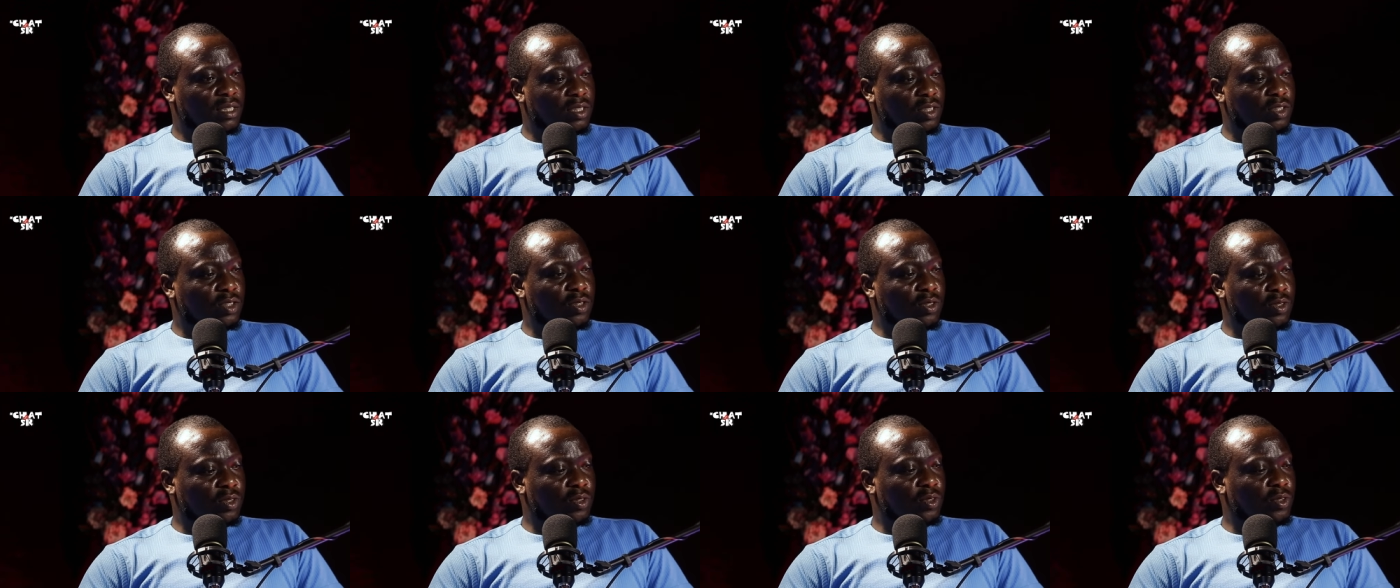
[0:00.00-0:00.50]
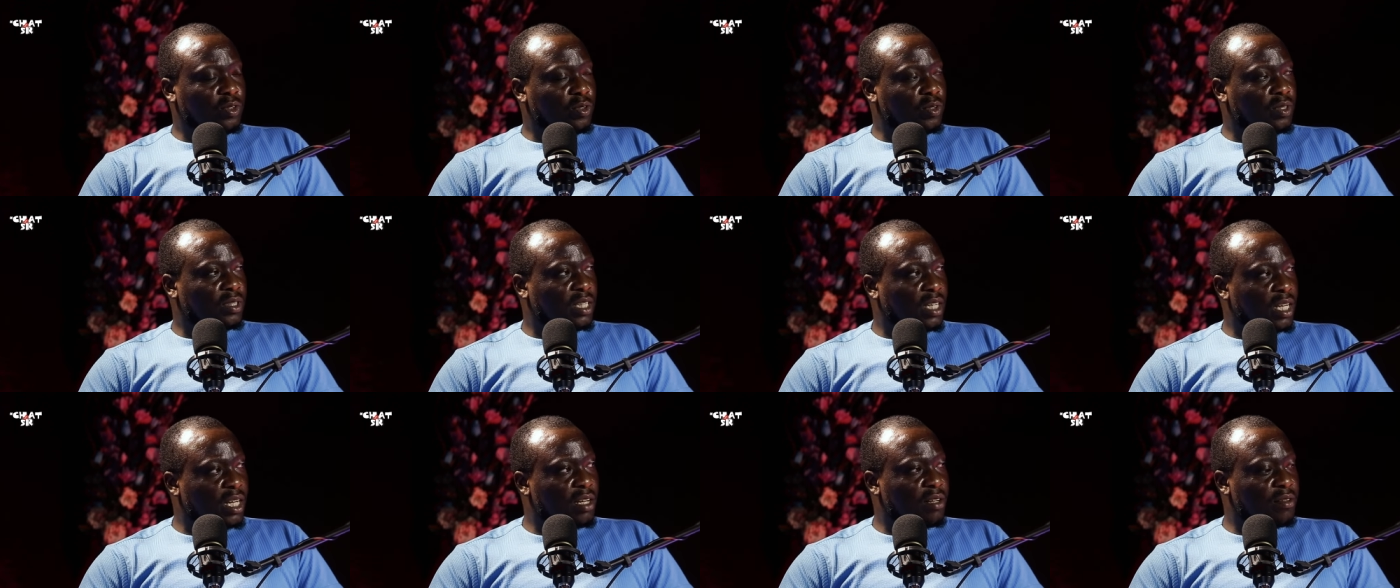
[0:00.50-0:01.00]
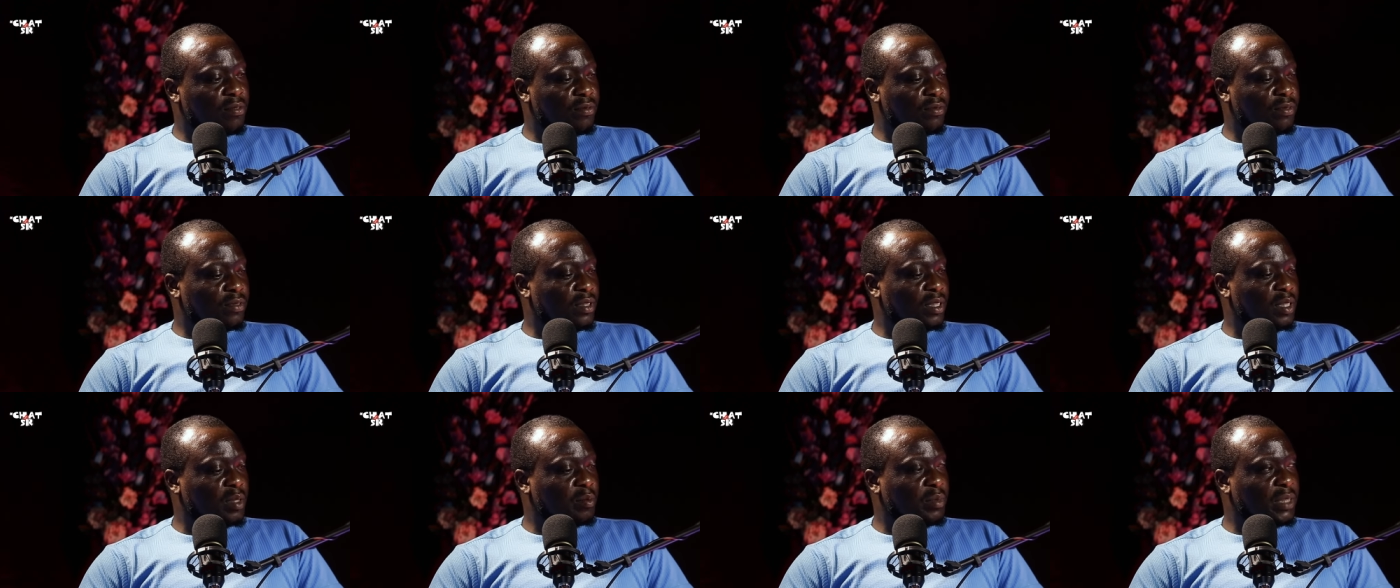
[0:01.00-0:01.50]
you you, you gave
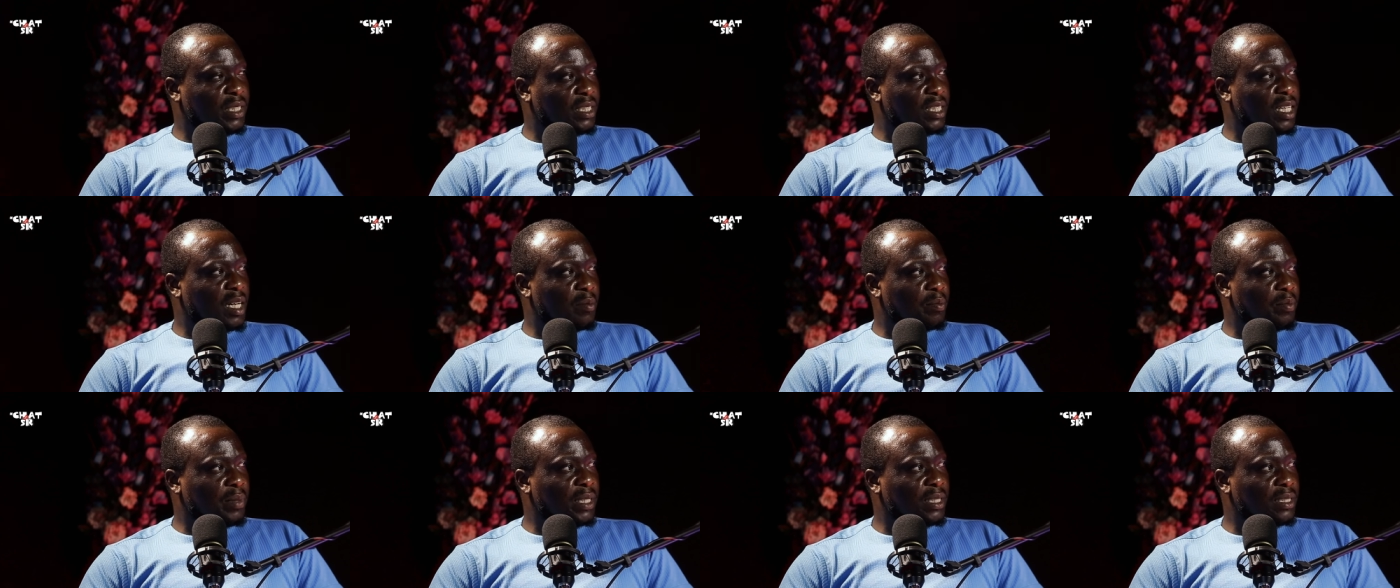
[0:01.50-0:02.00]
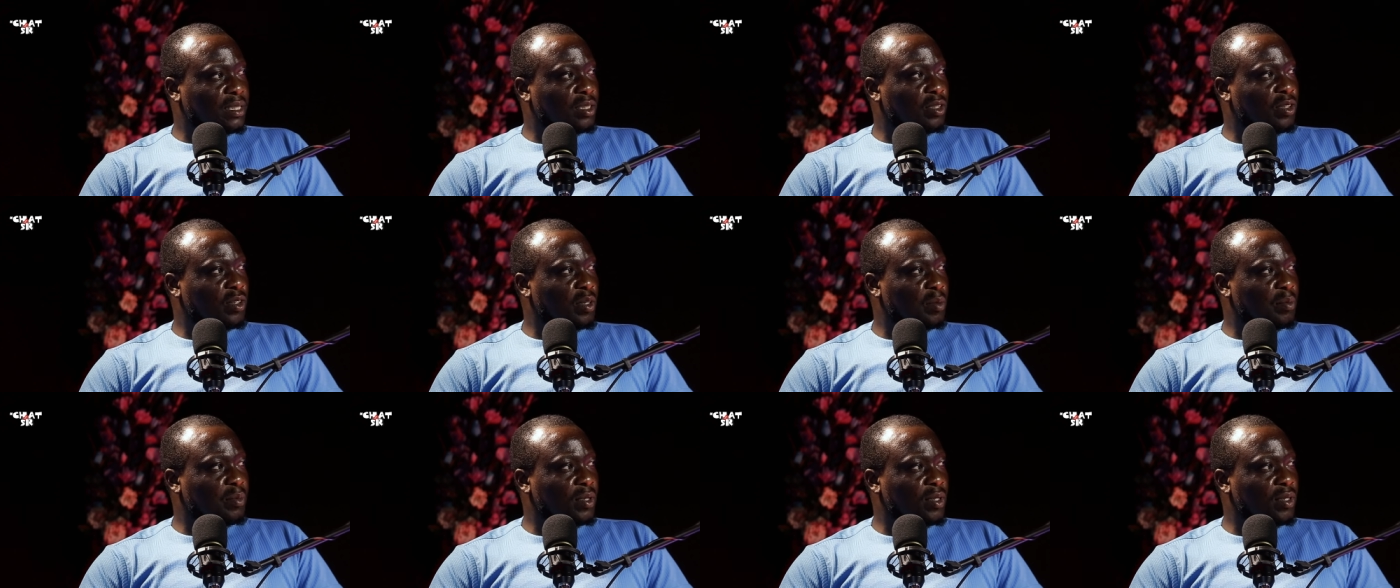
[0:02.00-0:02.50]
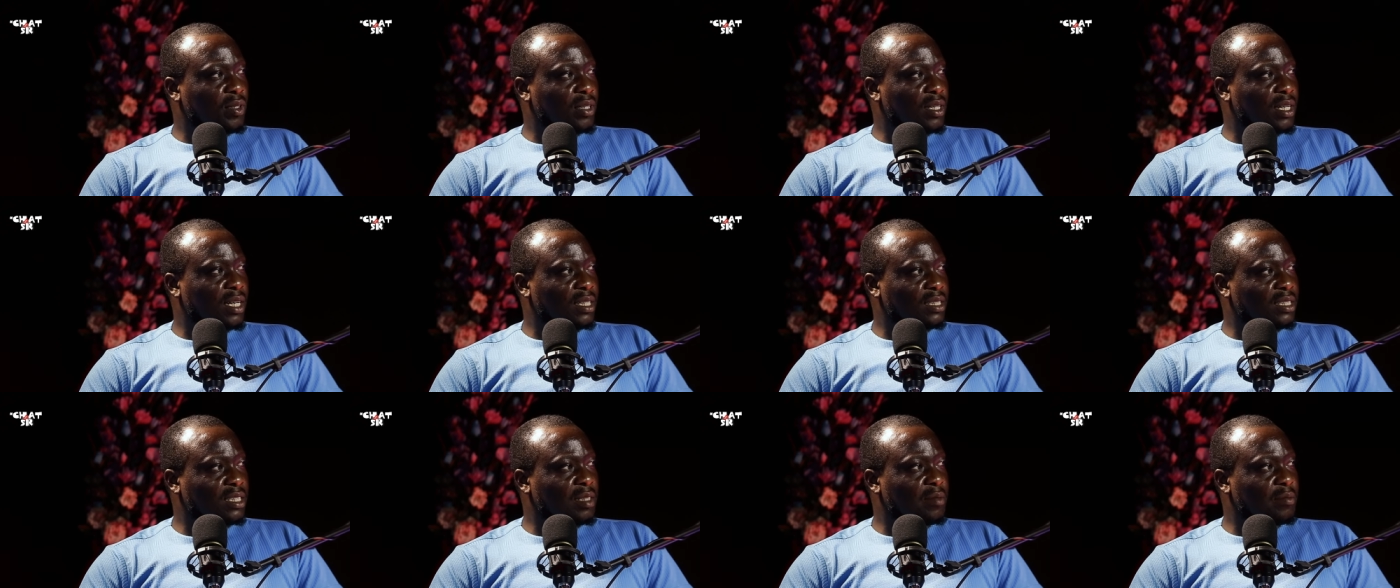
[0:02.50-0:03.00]
a media person or a
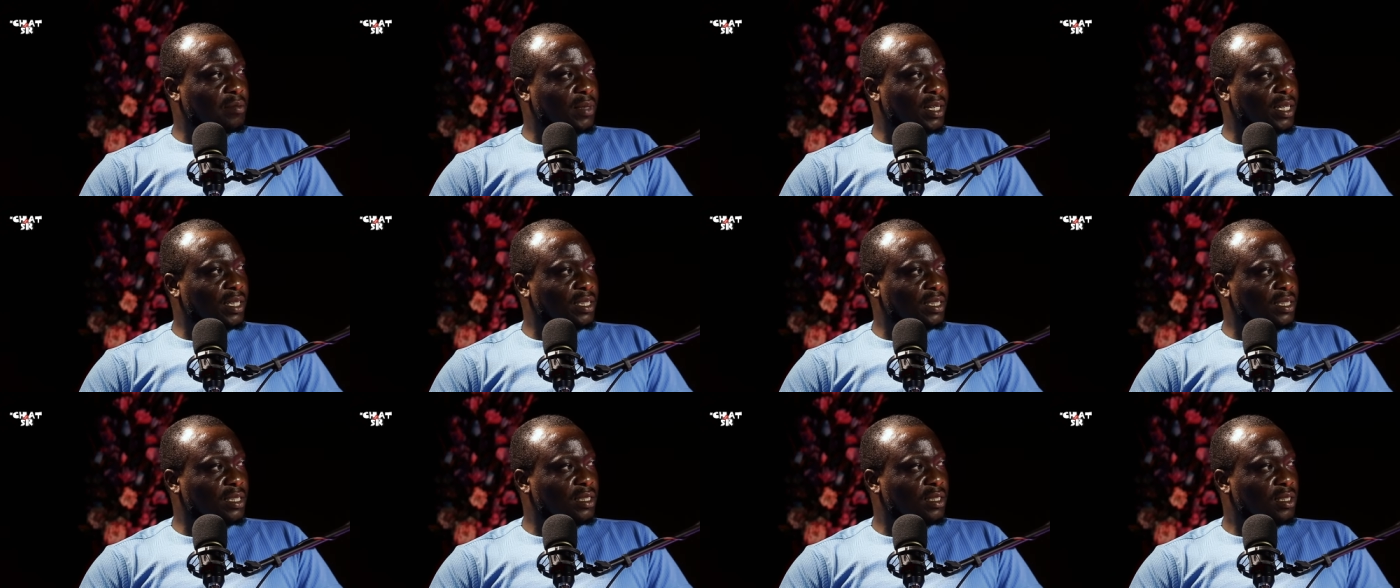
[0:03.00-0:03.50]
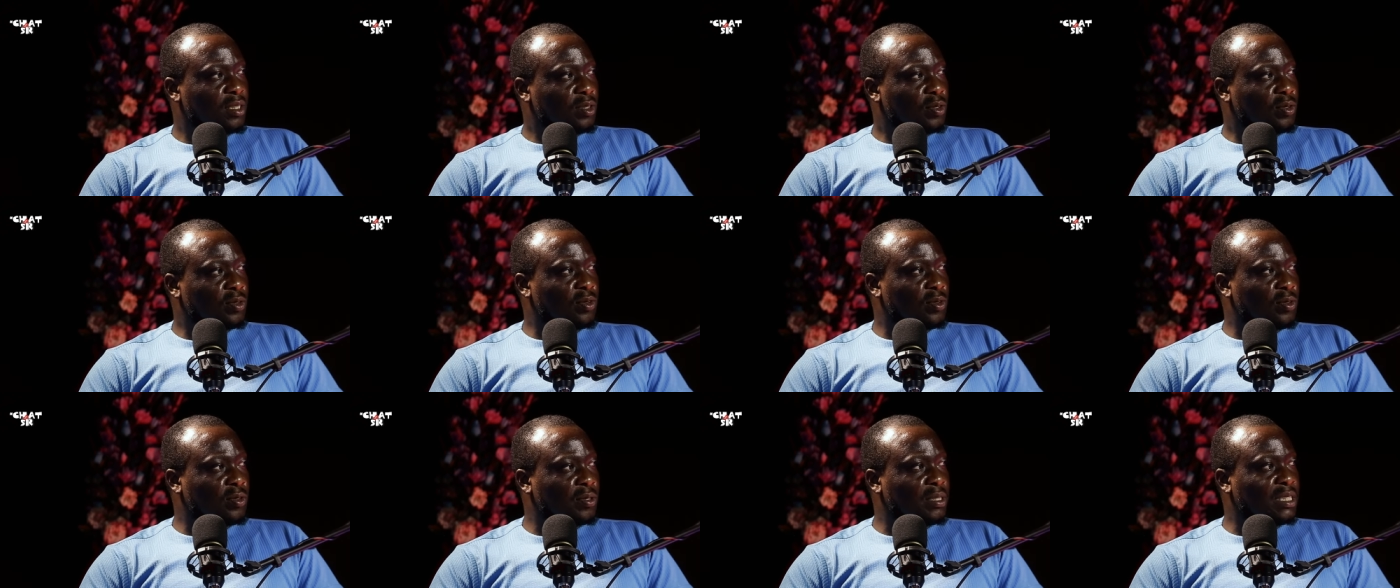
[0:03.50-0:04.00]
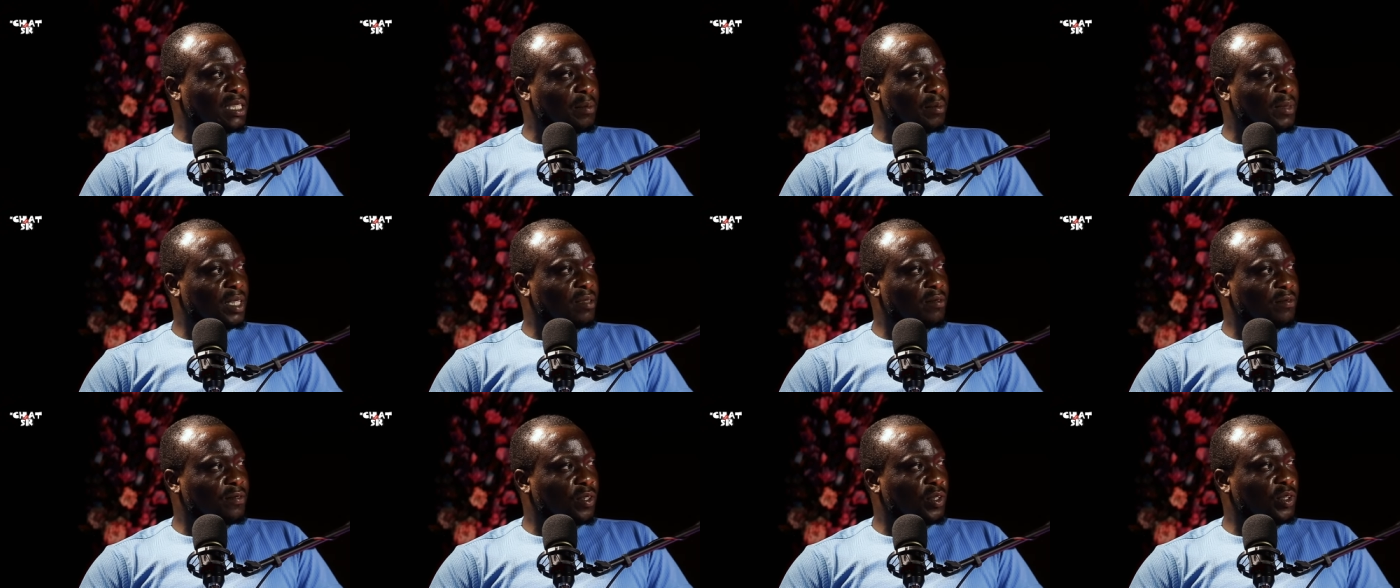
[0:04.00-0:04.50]
blogger some money to do
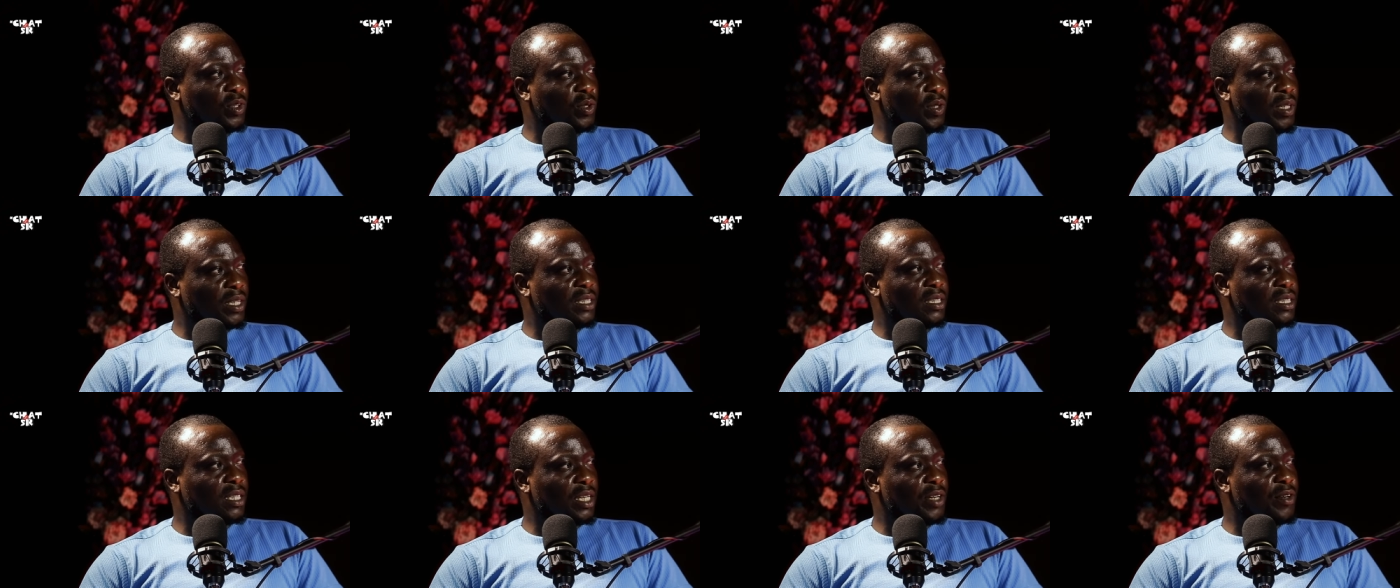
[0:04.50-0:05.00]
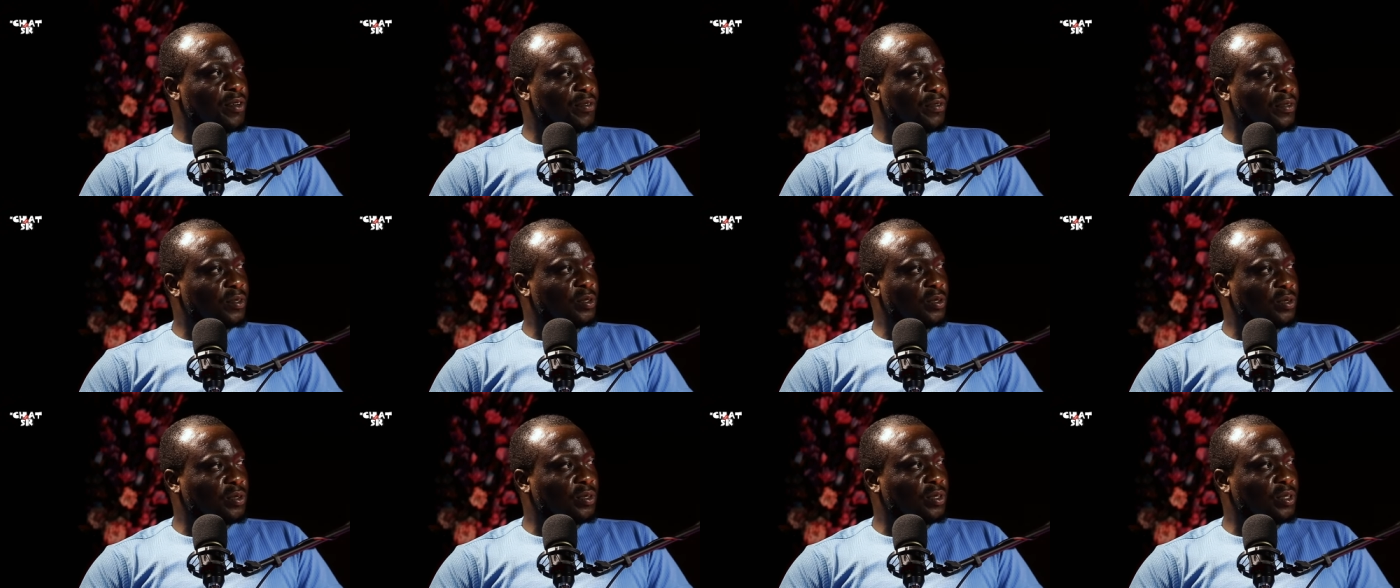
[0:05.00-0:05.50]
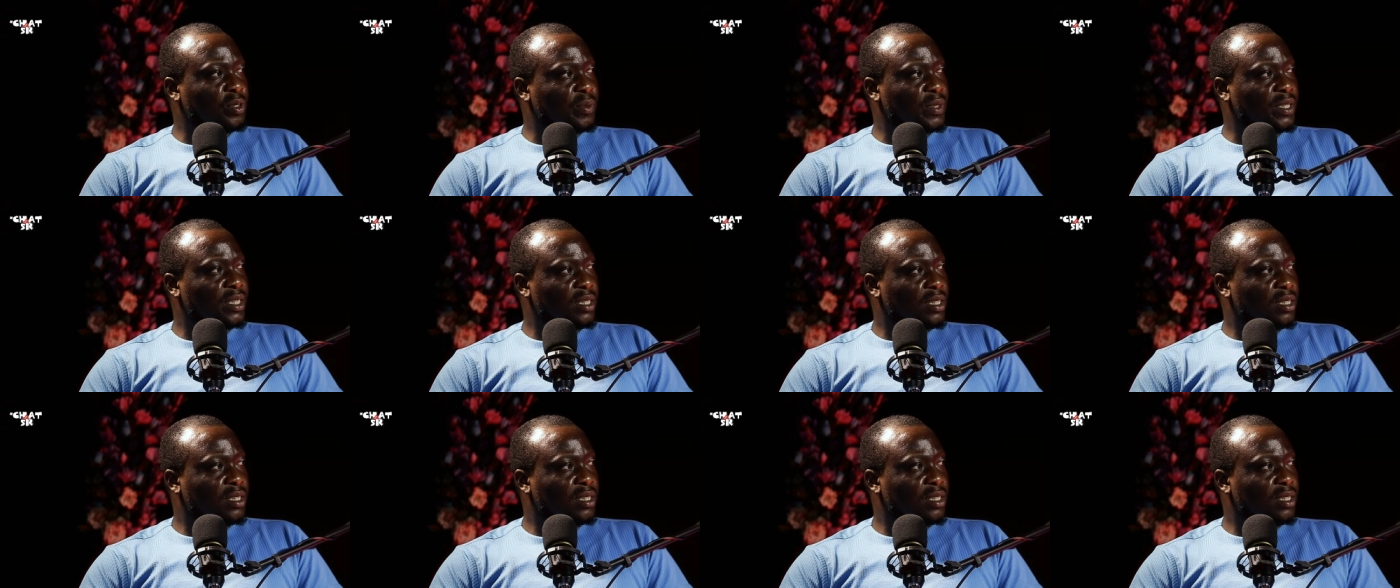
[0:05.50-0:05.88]
something for you actually to do it